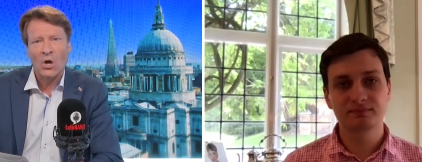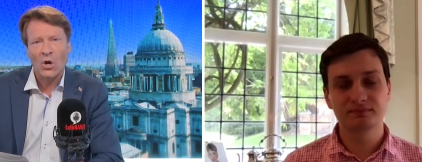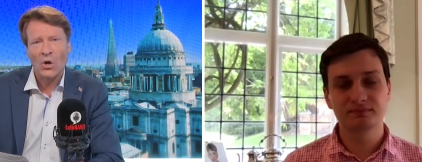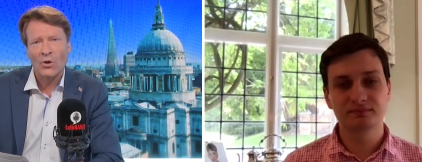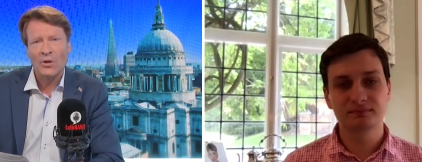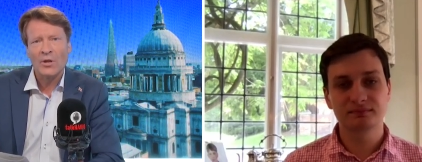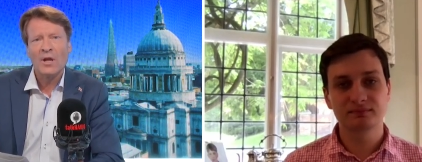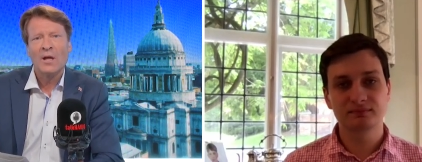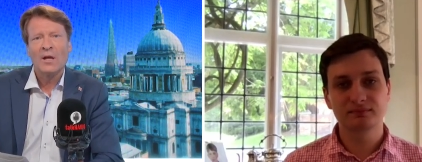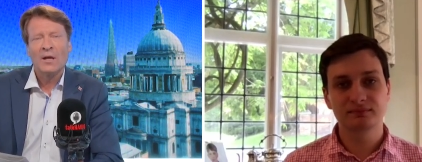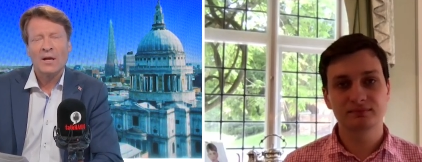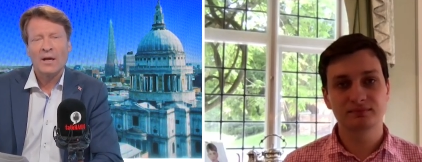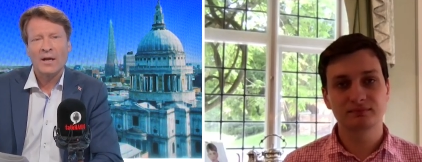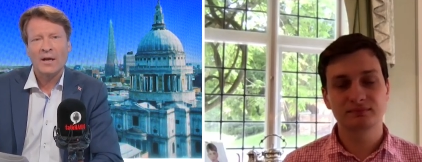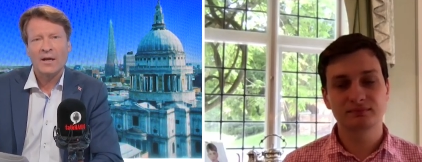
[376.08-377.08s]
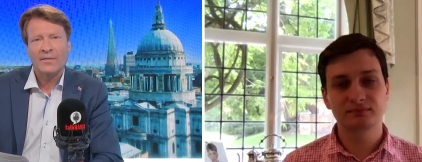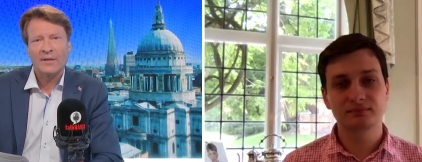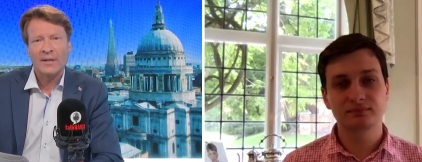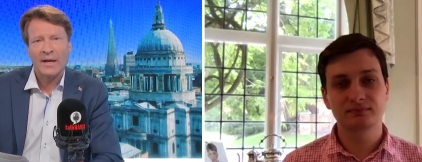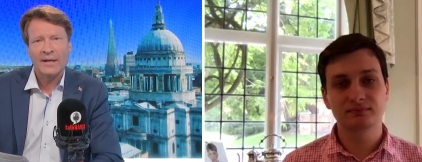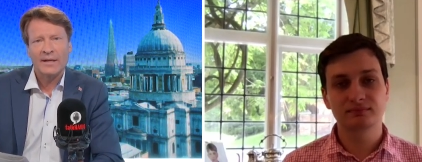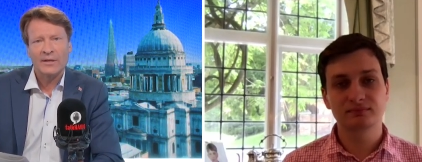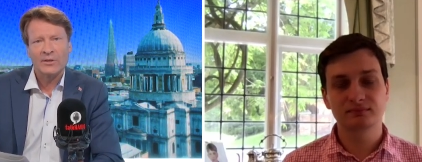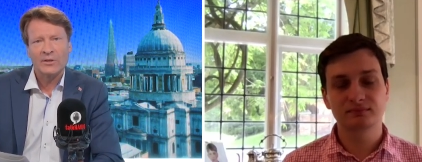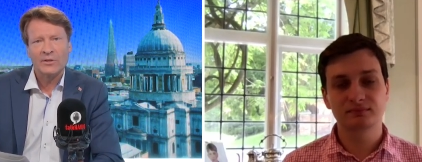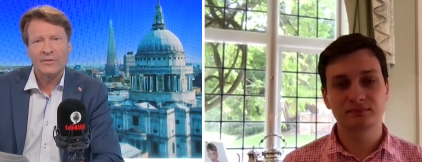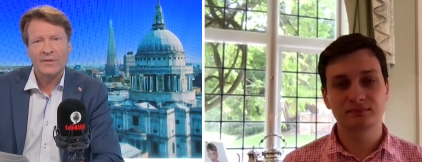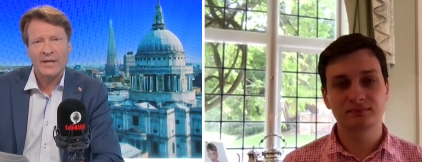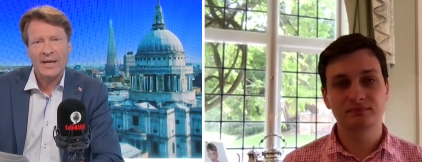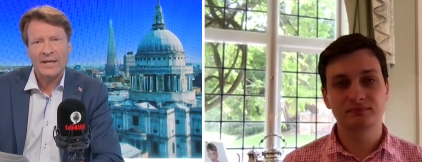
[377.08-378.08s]
Speaker 1: on uh, the
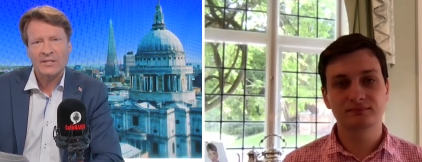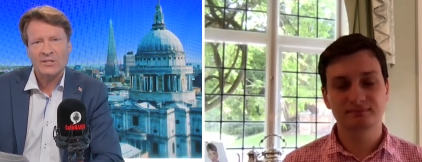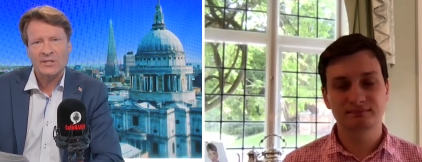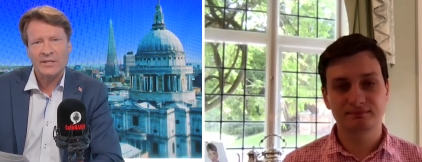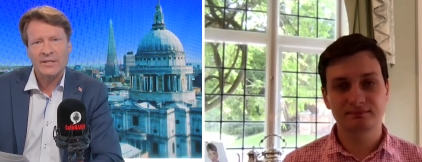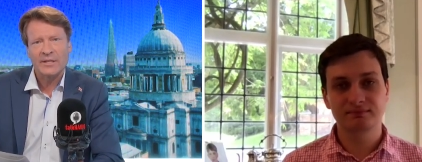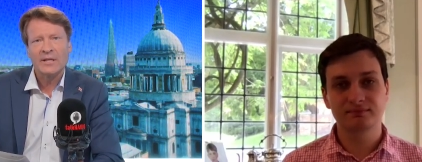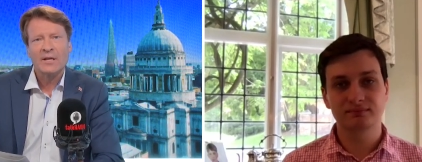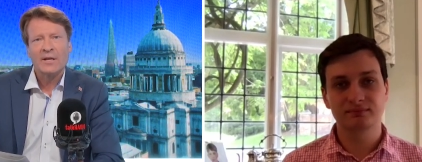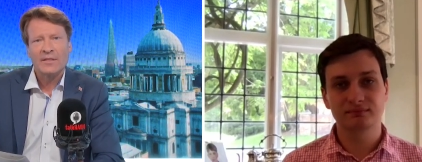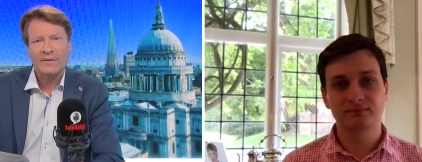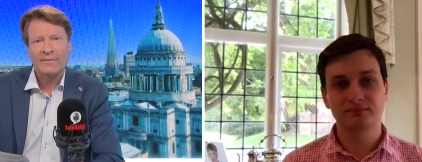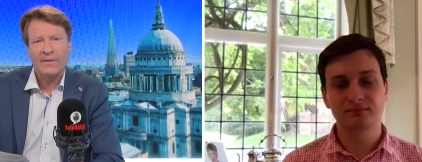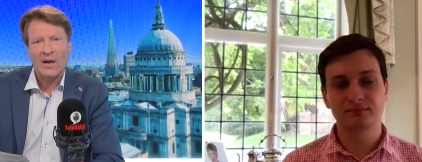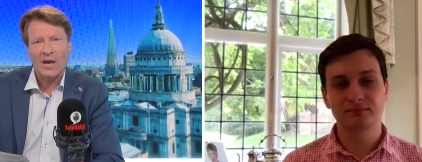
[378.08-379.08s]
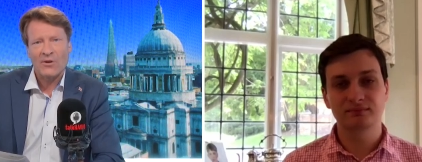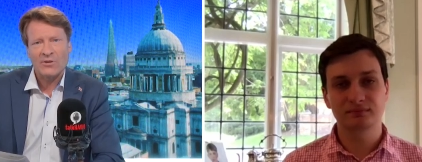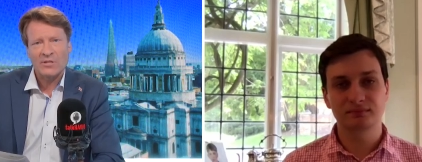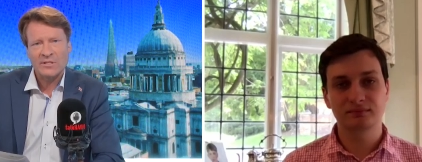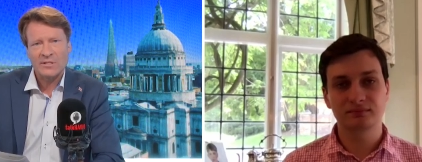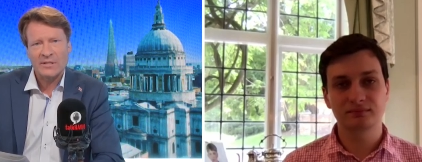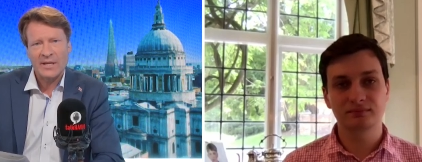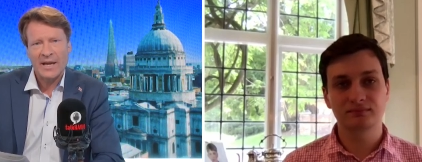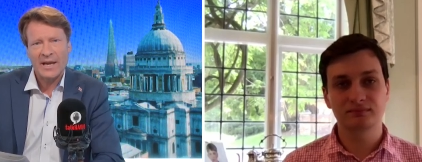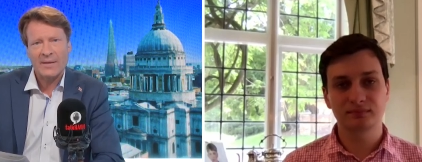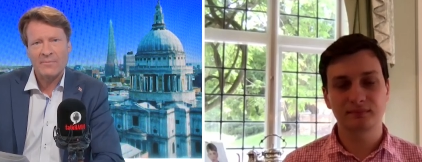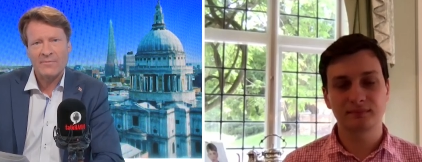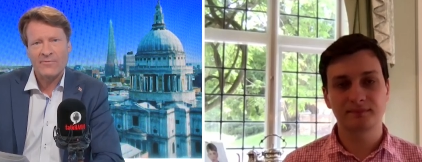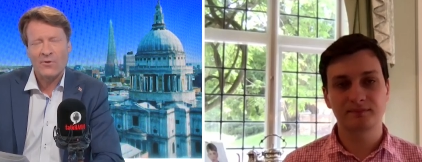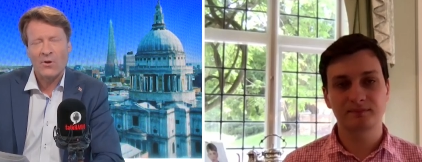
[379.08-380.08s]
likelihood that actually the virus
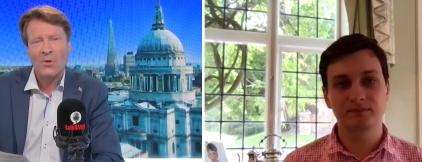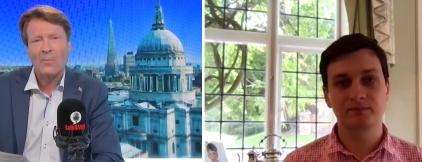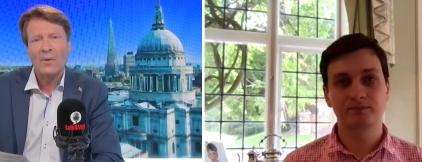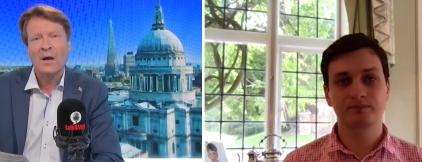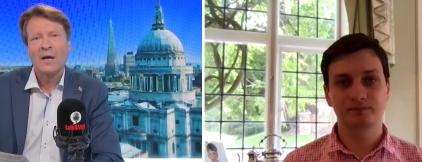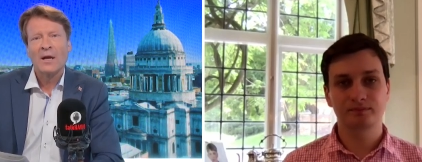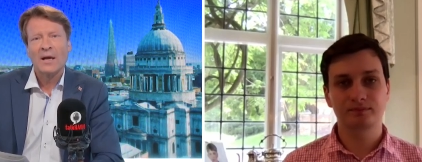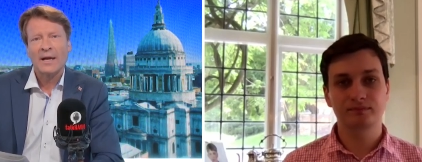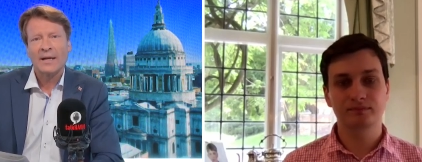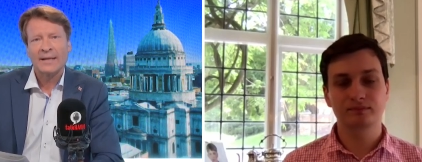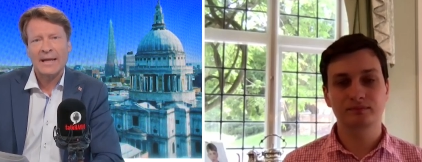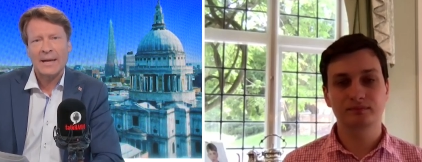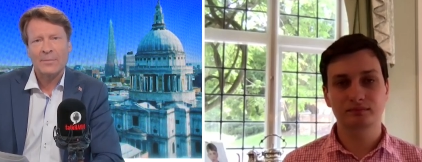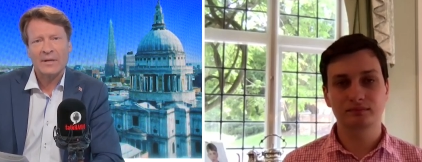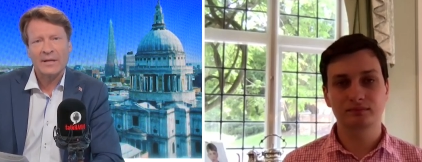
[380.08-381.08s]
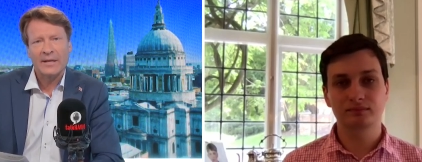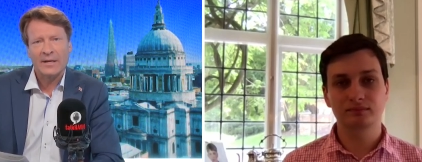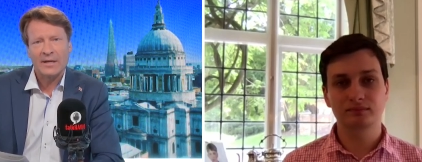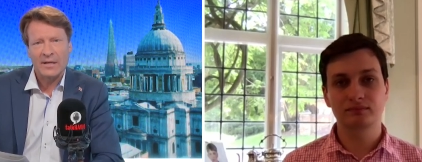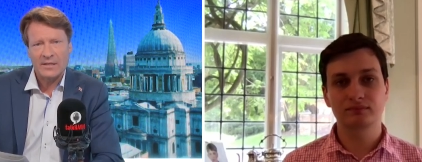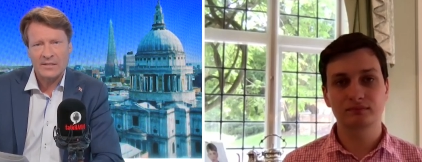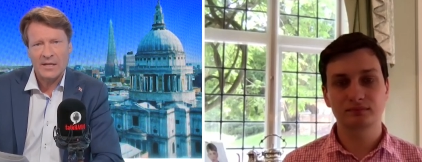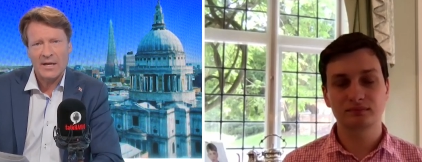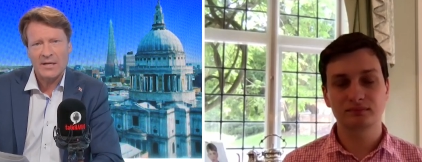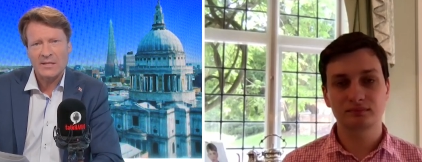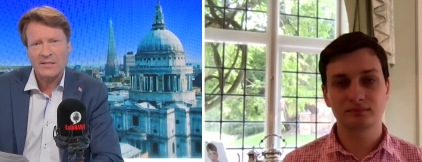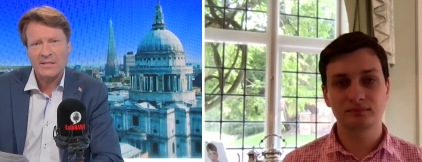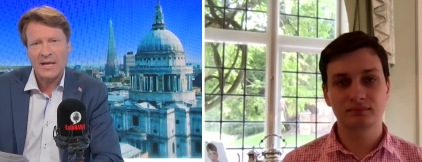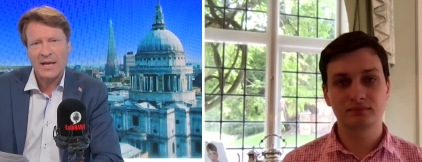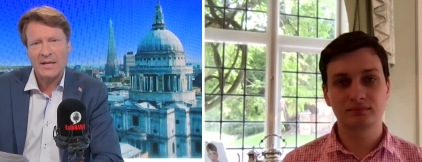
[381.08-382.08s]
came from a lab leak. And as I
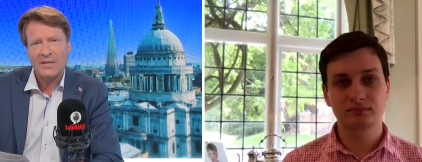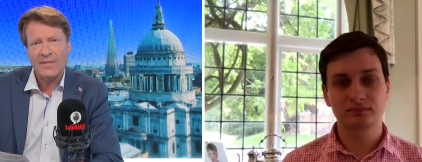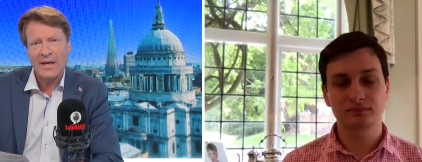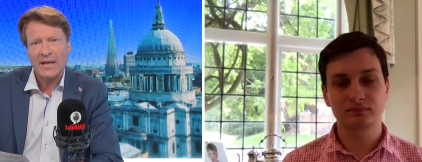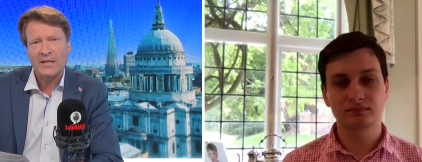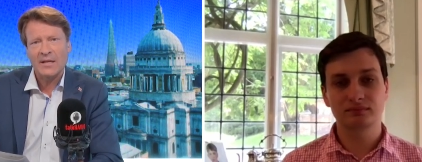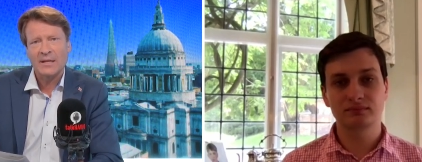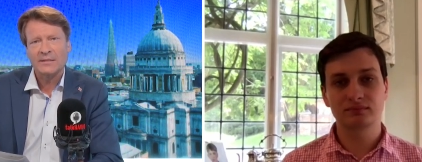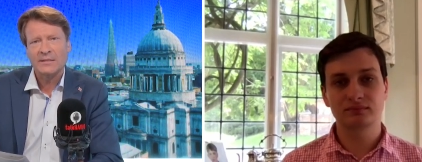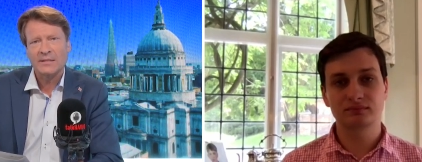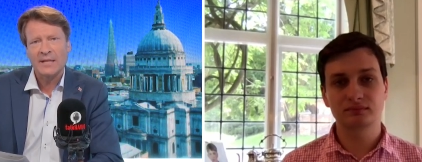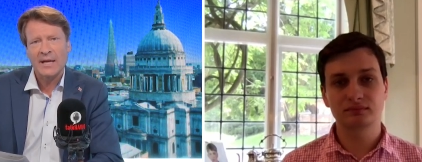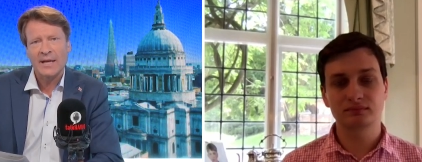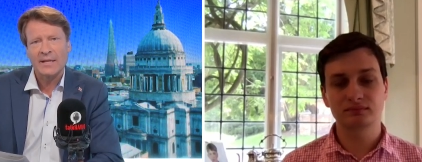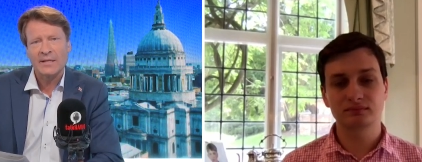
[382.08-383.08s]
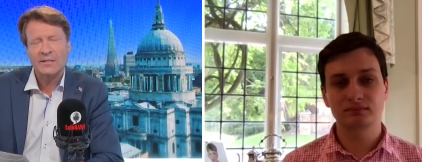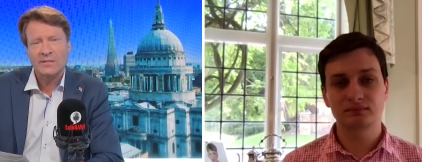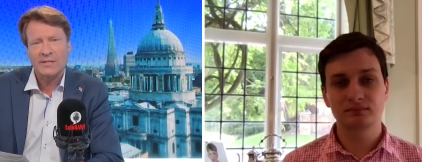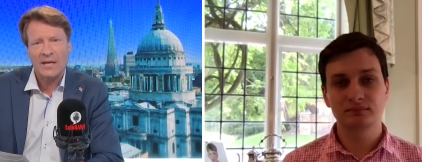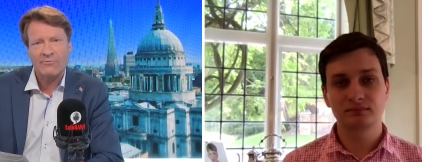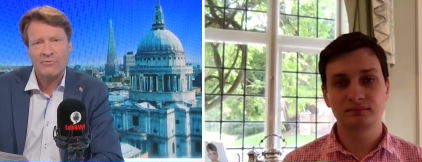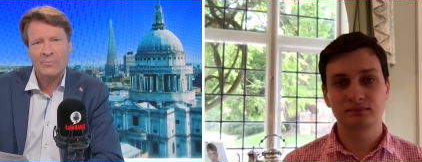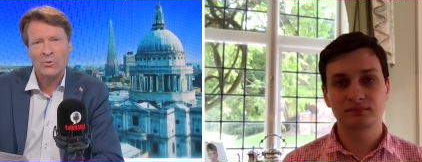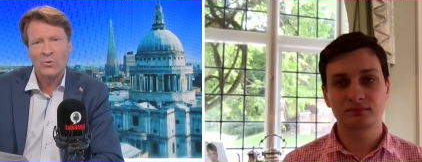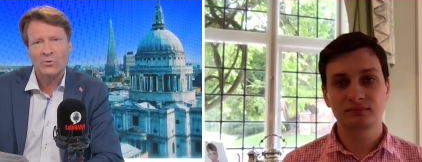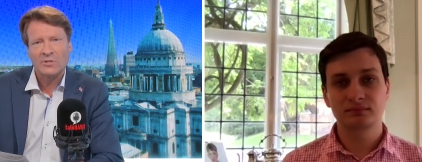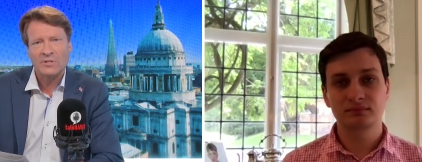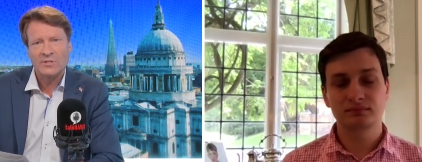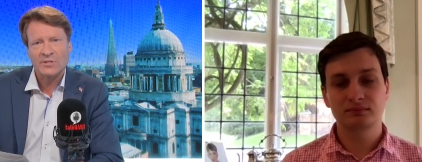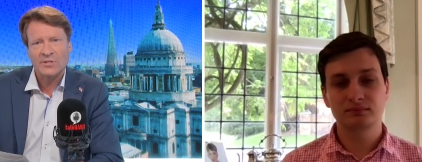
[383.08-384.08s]
understand, that 90 days, that
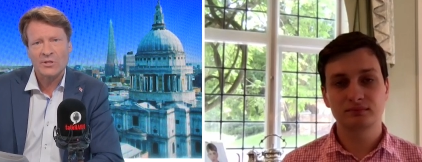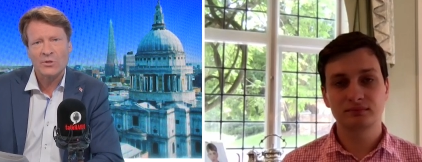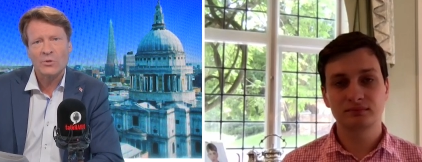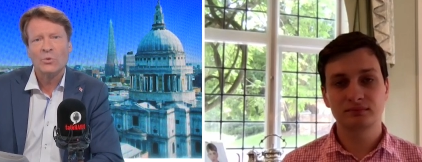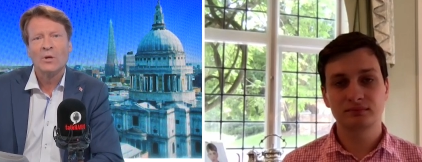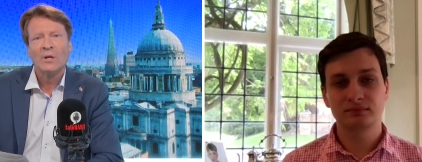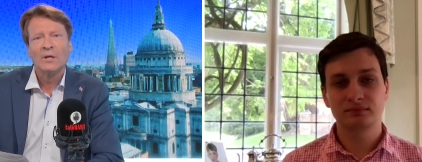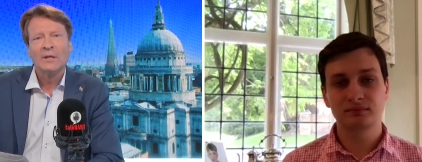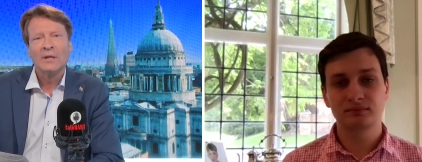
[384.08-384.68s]
report is due